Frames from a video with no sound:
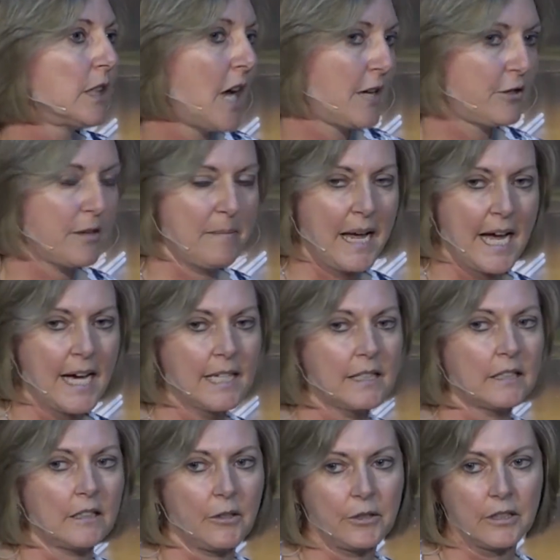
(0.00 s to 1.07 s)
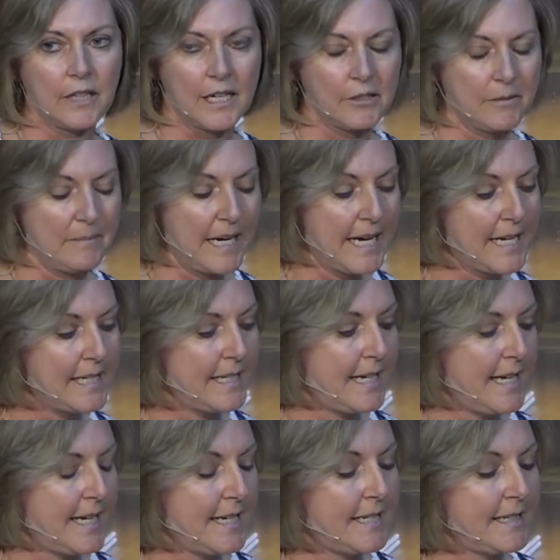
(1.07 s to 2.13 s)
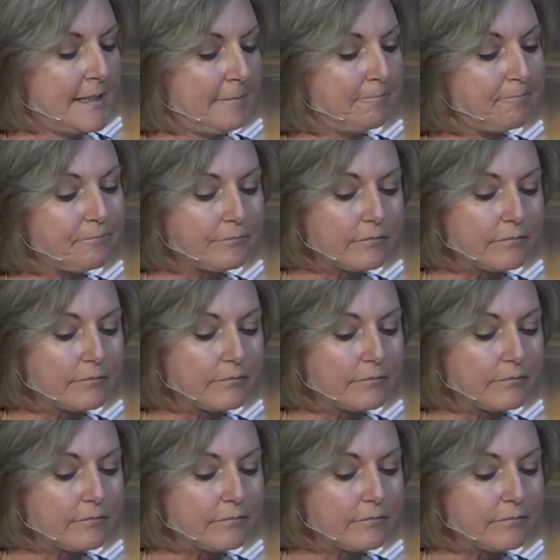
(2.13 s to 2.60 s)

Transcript: laundromat, local laundromat, and um,